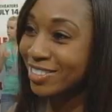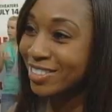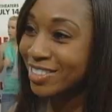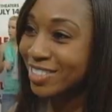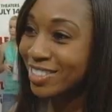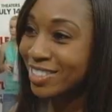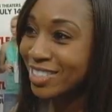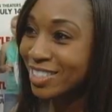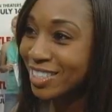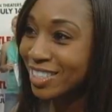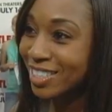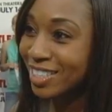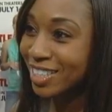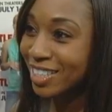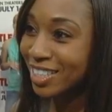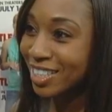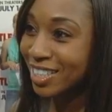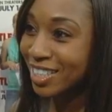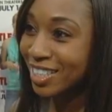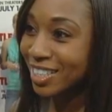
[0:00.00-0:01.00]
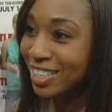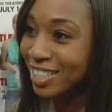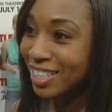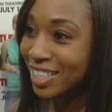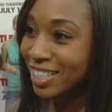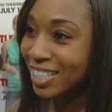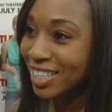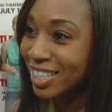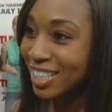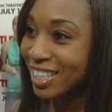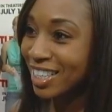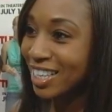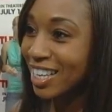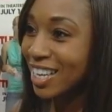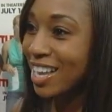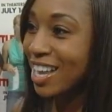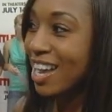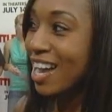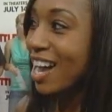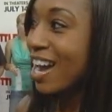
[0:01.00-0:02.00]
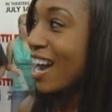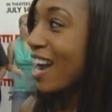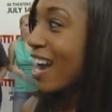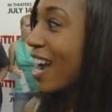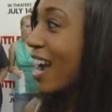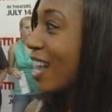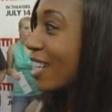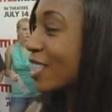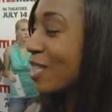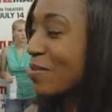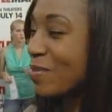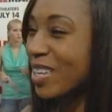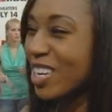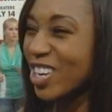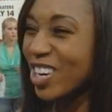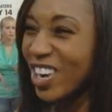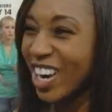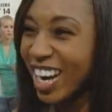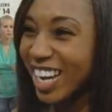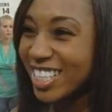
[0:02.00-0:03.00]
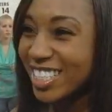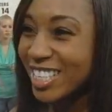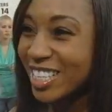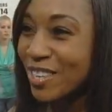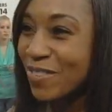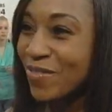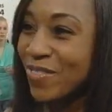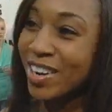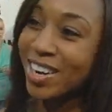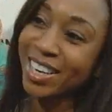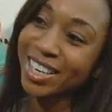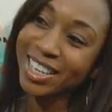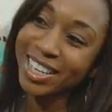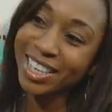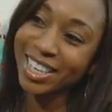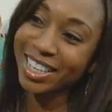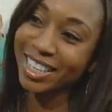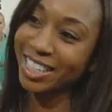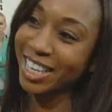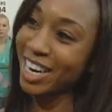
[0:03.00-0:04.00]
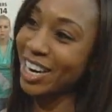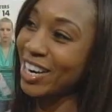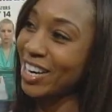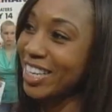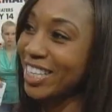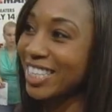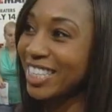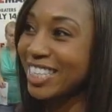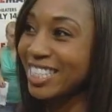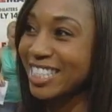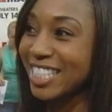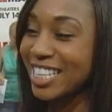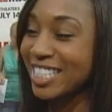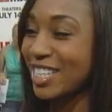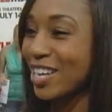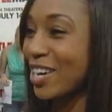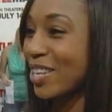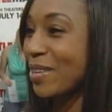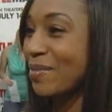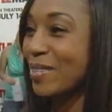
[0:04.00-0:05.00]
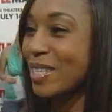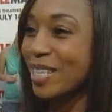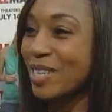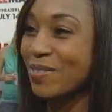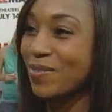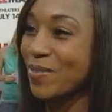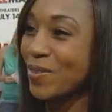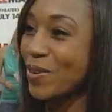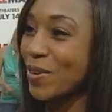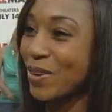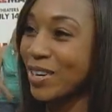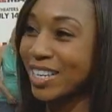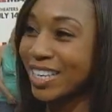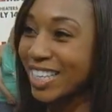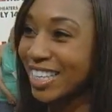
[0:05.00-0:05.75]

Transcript: you have any expectations of this movie? to be crazy, funny, hilarious. That's all I'm looking for.